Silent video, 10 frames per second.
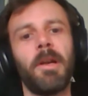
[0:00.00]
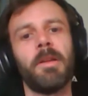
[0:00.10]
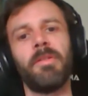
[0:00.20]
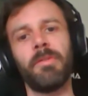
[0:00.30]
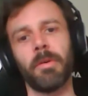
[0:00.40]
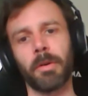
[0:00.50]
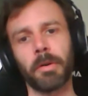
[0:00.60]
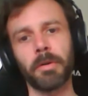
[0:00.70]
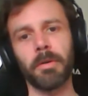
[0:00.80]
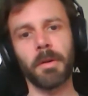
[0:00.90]
line
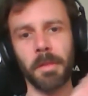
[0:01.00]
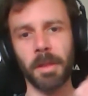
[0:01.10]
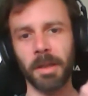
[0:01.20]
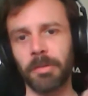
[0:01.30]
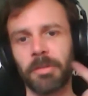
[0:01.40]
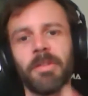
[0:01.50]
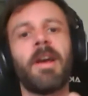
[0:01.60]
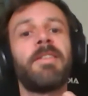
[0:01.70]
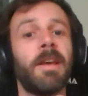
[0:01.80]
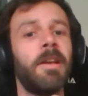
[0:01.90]
installer that doesn't
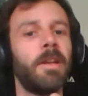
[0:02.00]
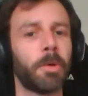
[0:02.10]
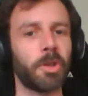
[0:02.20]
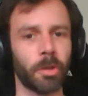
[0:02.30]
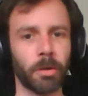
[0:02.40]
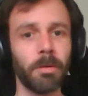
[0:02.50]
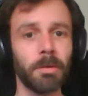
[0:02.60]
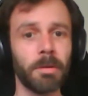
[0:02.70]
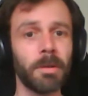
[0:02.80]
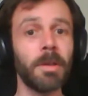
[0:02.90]
ask any question
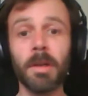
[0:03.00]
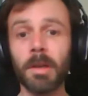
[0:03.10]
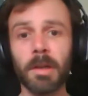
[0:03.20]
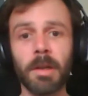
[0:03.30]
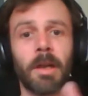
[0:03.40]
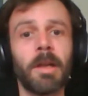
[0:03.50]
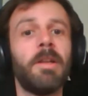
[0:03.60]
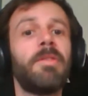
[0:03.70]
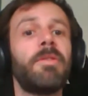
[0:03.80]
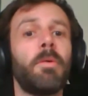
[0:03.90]
and
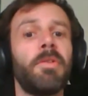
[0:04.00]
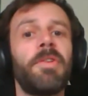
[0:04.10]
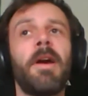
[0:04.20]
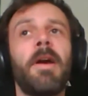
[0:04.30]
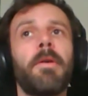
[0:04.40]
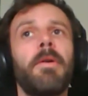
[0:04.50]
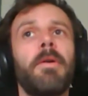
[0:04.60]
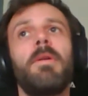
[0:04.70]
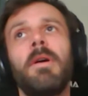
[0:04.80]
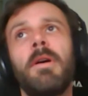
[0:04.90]
installs
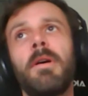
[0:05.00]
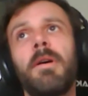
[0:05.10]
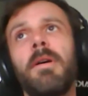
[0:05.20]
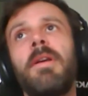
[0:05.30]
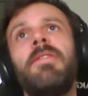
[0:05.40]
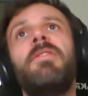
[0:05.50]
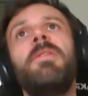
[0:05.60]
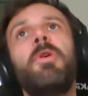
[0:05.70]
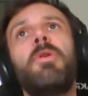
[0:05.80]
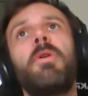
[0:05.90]
either Easy
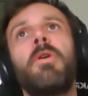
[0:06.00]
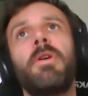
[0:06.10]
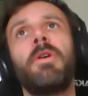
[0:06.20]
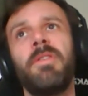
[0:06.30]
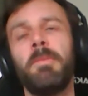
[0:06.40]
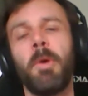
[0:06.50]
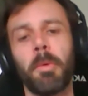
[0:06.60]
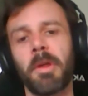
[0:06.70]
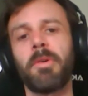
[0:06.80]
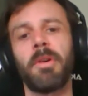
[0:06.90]
Demo or Easy
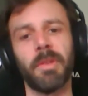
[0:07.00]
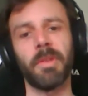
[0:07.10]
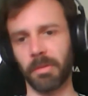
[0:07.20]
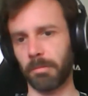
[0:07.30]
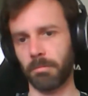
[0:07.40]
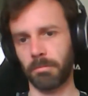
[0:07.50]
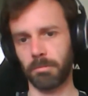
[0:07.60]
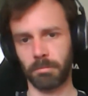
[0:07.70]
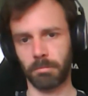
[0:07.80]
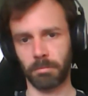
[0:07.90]
Demo without content.
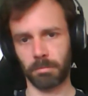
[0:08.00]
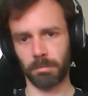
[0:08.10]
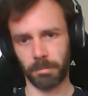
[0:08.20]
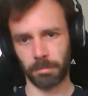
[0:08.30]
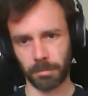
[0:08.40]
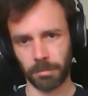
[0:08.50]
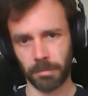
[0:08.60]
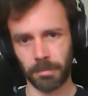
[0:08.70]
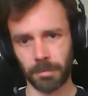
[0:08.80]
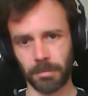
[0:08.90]

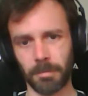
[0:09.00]
Okay.